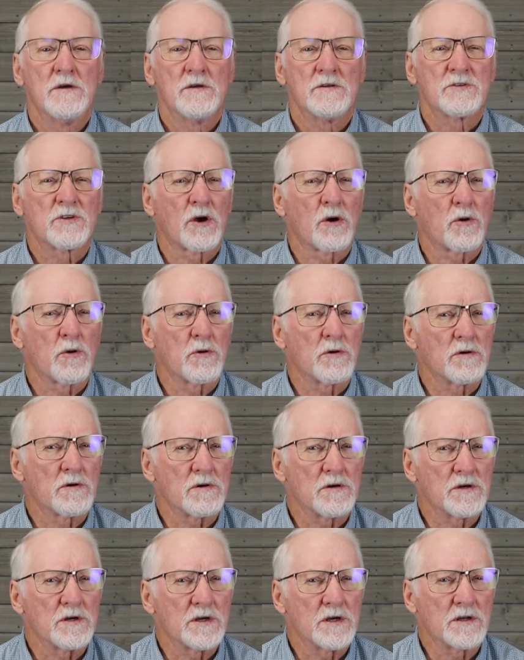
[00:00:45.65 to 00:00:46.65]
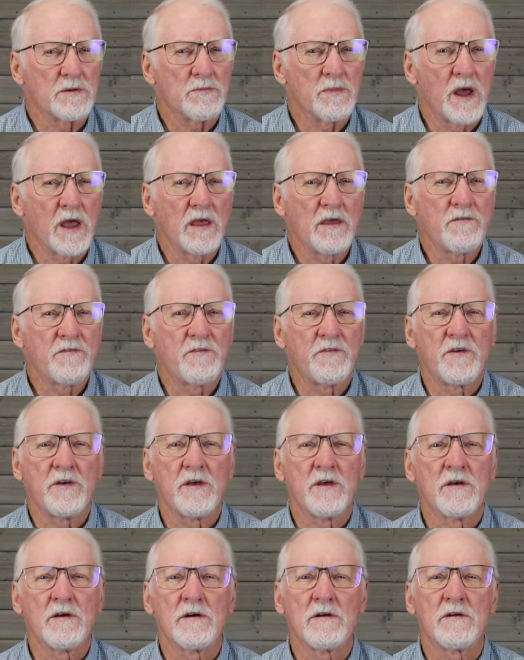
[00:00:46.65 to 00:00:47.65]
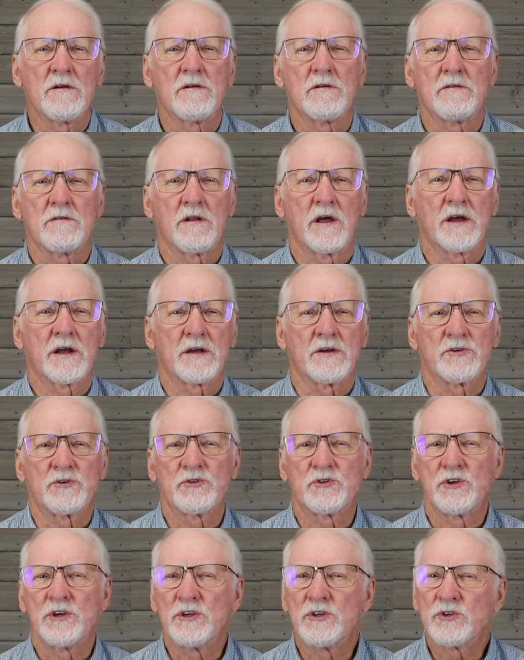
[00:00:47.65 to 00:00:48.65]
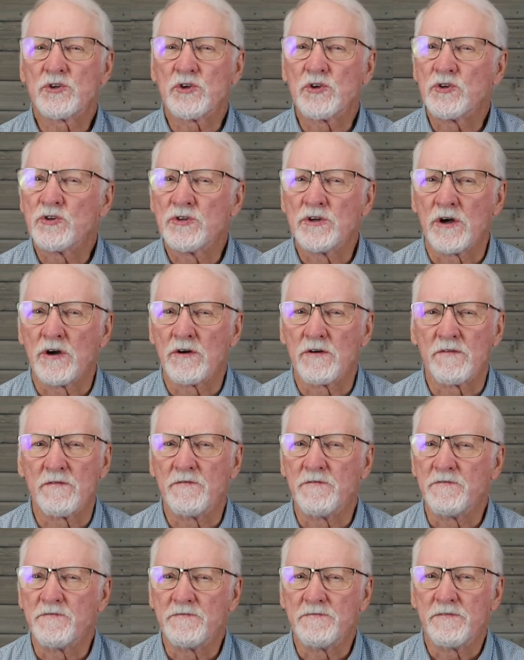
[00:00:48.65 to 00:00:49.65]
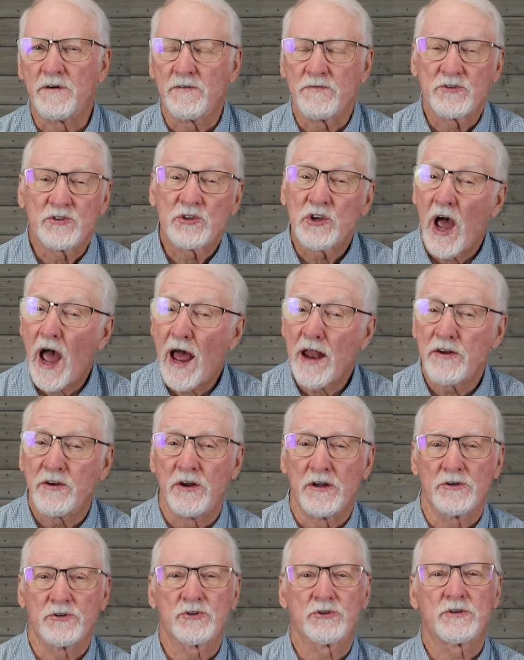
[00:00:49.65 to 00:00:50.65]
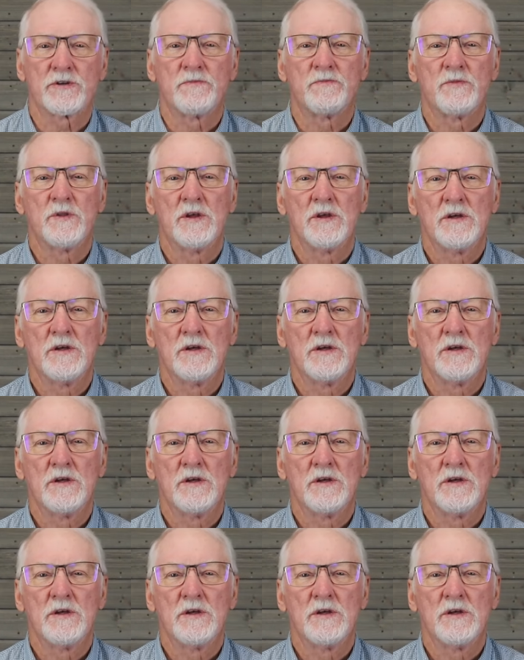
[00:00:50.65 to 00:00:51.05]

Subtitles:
So it may feel like a season of sadness.